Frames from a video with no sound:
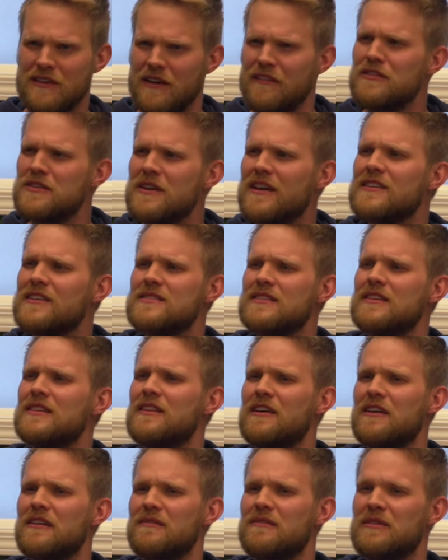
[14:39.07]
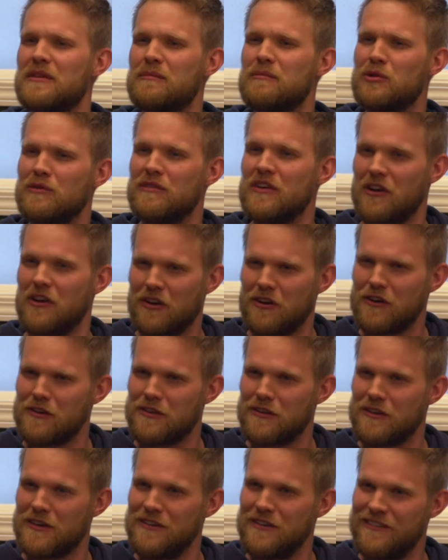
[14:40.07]
have you guys seen the movie
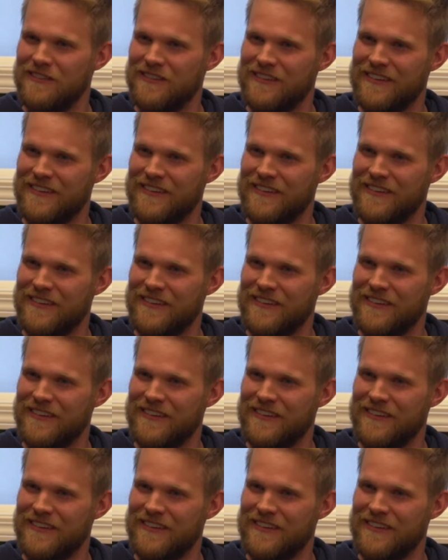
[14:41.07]
Arthur?